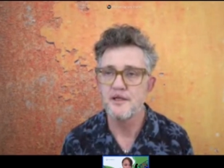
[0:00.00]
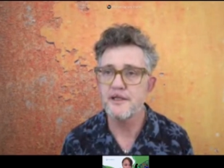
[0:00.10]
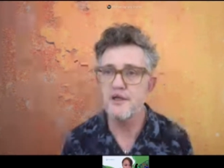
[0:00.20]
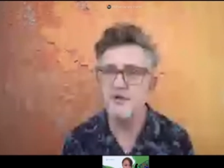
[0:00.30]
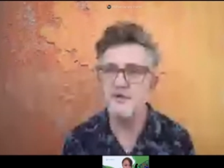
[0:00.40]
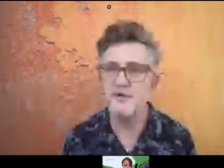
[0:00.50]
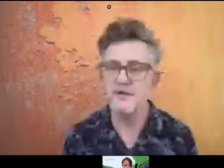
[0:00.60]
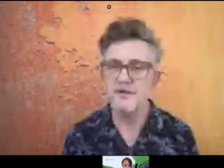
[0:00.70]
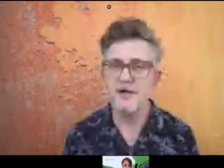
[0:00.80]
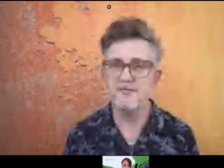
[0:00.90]
so
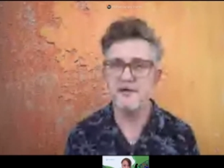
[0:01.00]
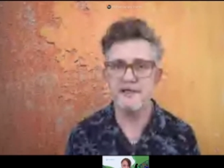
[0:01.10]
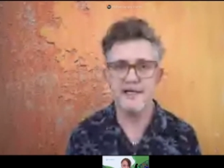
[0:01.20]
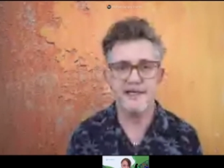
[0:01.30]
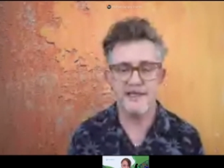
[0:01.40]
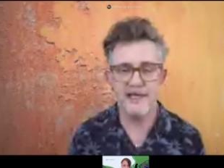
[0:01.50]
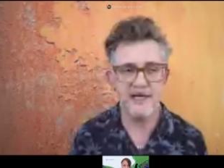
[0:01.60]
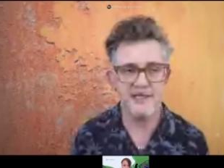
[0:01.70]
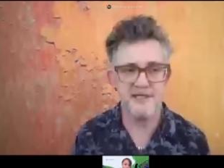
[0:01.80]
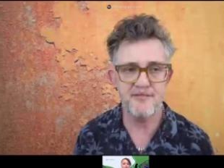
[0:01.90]
i'm going to say it's
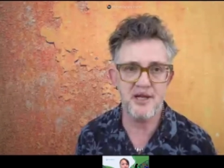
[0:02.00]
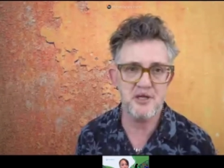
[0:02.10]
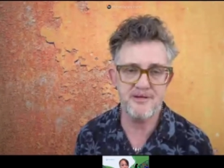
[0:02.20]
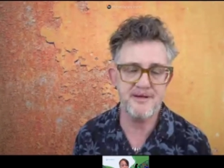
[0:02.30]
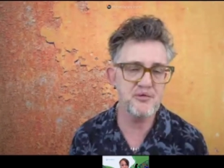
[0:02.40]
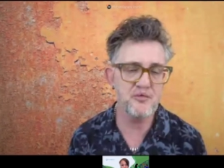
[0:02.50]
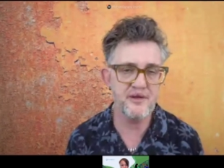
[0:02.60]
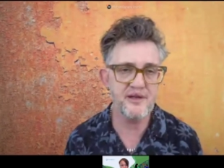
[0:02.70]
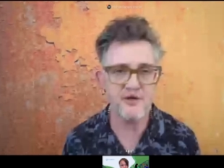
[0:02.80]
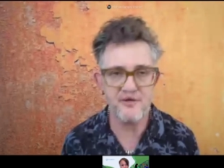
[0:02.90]
hard to manage people
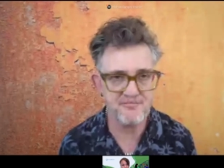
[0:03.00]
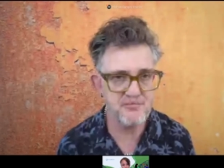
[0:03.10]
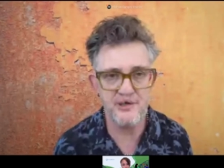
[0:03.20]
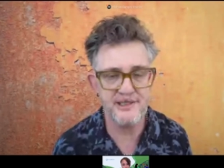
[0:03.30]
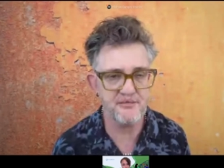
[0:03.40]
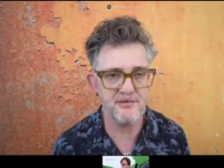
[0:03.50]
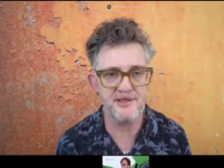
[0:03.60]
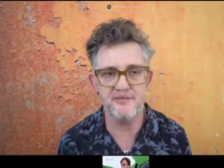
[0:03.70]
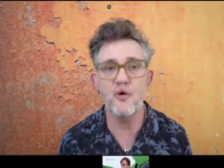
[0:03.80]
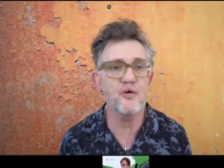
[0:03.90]
whether you're in person with
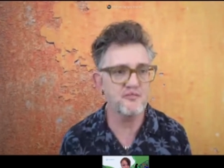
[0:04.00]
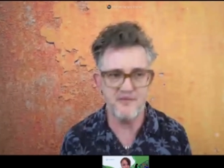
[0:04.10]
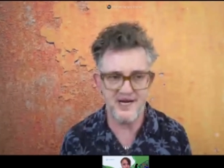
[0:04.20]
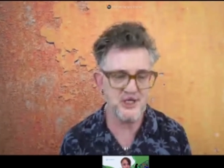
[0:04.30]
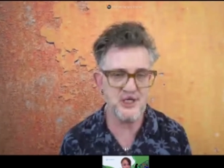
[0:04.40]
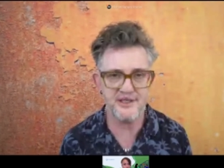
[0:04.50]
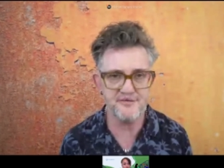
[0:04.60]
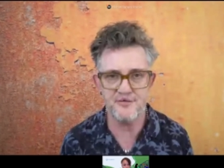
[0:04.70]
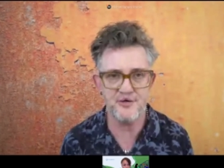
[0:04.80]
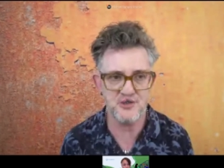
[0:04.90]
them or managing them
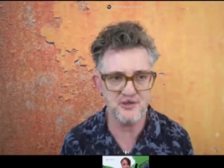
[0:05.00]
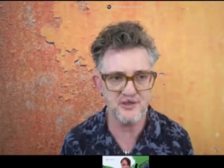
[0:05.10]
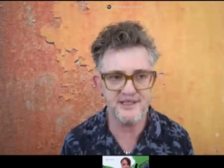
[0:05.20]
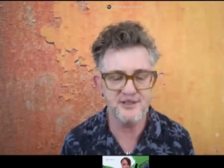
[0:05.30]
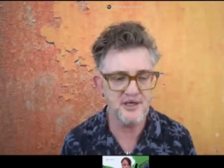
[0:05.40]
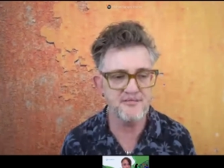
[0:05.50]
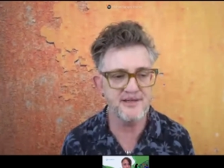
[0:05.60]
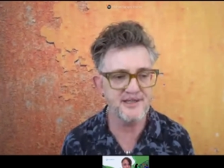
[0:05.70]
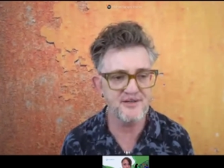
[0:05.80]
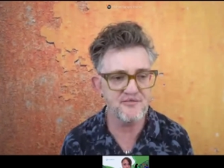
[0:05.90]
virtually I
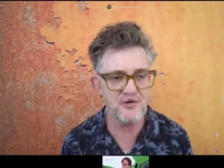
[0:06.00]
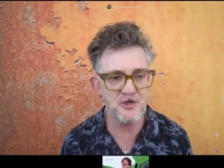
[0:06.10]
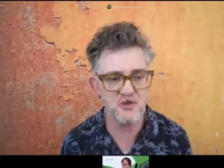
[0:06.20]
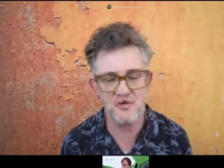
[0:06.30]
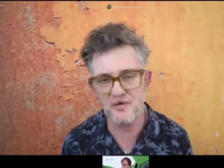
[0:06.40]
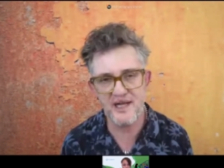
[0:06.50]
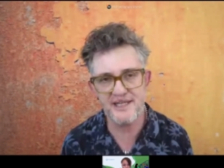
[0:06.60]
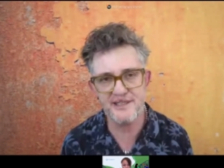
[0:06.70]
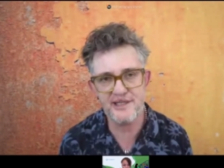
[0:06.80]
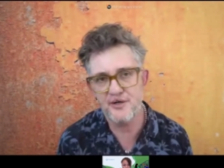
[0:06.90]
mean, virtual
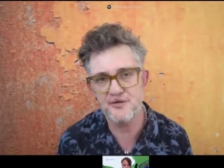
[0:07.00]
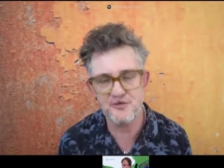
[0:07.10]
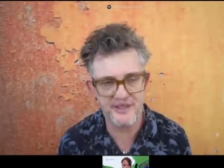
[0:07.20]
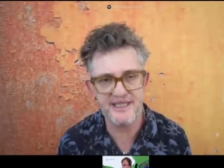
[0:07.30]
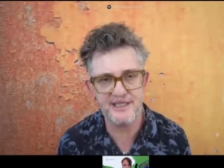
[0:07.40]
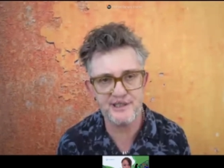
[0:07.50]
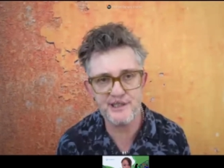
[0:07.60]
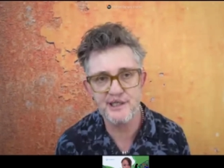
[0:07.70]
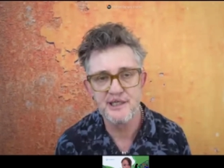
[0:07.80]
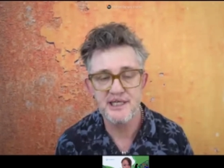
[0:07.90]
has its own
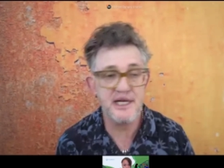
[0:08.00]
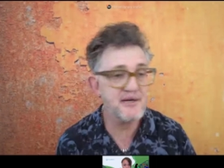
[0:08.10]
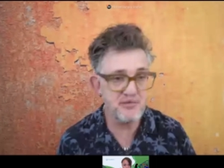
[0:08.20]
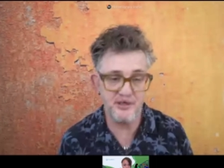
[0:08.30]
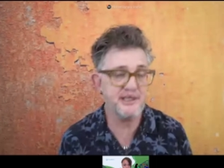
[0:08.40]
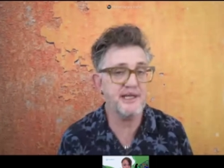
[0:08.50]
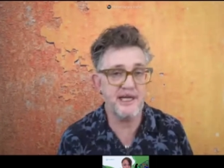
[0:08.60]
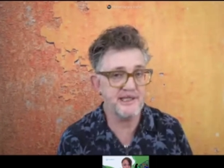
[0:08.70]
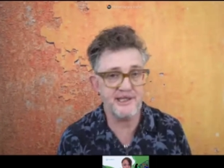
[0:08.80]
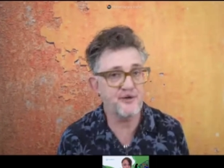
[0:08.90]
trickiness. In person
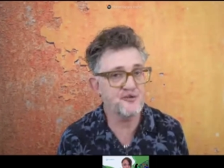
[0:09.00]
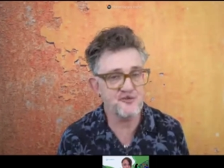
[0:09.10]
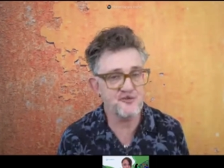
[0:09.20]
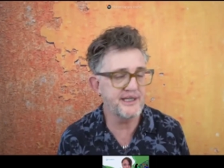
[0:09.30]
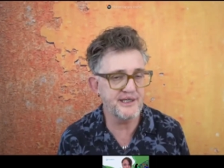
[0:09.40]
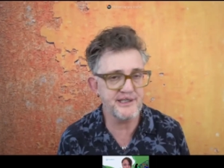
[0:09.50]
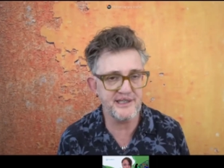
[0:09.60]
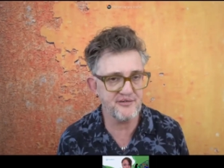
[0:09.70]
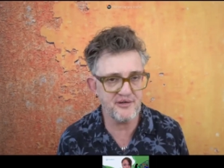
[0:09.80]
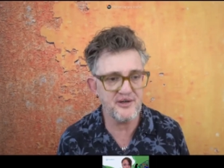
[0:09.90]
has its own trickiness
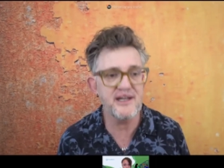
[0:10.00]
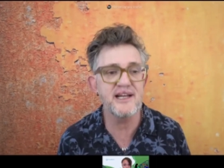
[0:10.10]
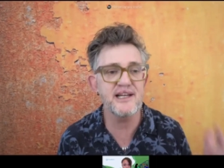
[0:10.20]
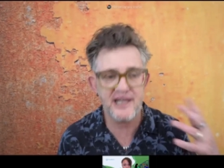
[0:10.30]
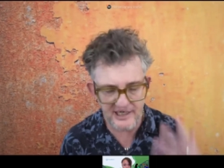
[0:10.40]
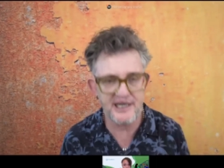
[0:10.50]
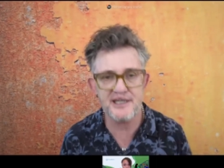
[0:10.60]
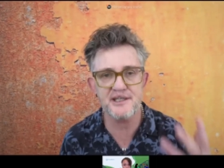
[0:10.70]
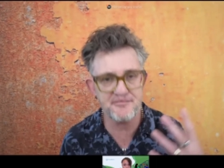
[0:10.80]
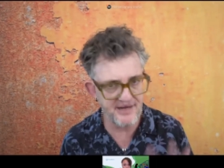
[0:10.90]
as well. It is hard
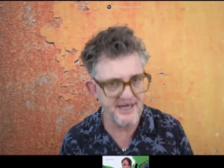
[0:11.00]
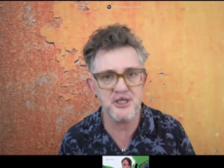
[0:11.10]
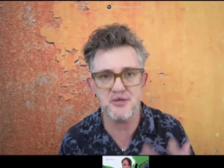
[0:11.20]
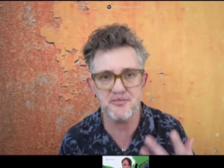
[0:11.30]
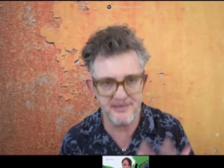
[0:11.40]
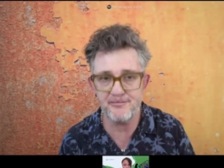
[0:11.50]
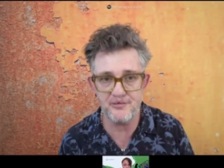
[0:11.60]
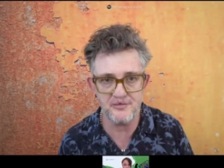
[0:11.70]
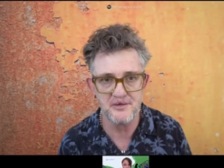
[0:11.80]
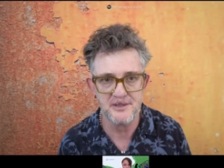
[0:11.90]
to manage people